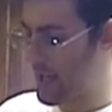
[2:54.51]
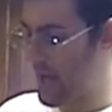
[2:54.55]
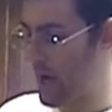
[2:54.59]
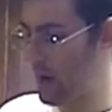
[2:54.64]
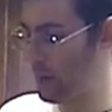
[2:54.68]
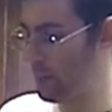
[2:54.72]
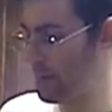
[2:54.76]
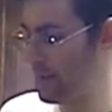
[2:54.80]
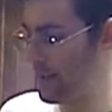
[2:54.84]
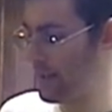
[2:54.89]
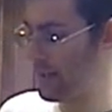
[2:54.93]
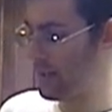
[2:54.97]

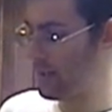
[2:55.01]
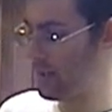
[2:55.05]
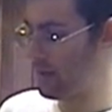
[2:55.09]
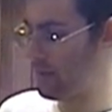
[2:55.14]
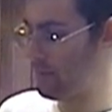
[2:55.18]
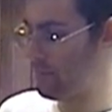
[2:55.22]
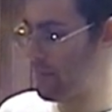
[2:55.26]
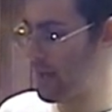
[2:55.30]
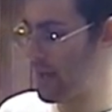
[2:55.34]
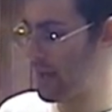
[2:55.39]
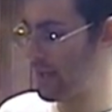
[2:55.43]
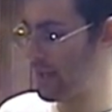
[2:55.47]
and we're
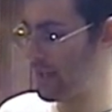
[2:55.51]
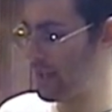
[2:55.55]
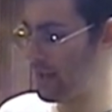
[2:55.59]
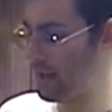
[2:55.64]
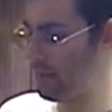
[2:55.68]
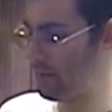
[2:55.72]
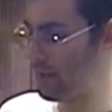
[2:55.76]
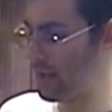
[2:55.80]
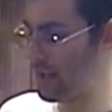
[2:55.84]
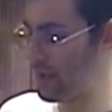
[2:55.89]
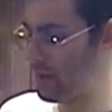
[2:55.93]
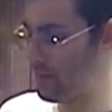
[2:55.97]
going to make
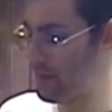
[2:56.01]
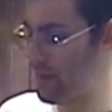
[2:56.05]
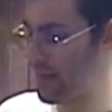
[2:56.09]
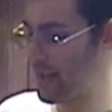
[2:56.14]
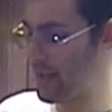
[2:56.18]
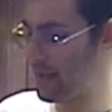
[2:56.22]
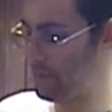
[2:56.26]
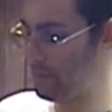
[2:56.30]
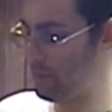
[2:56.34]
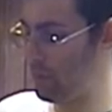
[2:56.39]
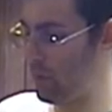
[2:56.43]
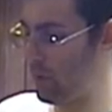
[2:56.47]

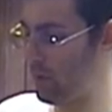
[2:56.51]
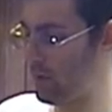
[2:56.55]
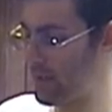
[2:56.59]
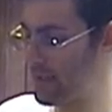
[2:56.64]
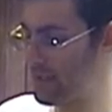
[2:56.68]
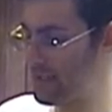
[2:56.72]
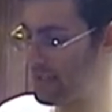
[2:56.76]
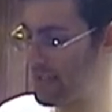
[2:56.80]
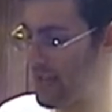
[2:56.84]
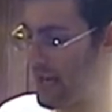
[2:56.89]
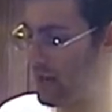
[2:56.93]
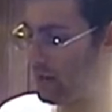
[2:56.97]
it
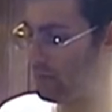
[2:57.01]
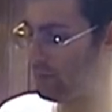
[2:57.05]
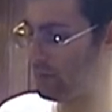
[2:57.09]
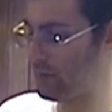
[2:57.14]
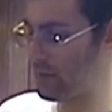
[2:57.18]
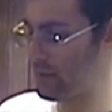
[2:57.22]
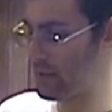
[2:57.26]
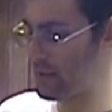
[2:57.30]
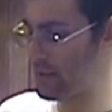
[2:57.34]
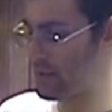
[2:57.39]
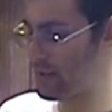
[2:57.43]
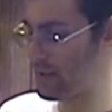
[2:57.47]
point
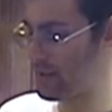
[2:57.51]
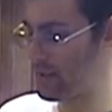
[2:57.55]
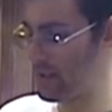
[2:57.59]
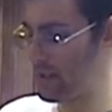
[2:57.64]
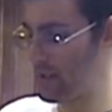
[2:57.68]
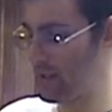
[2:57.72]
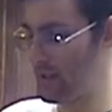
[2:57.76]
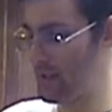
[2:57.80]
downwards.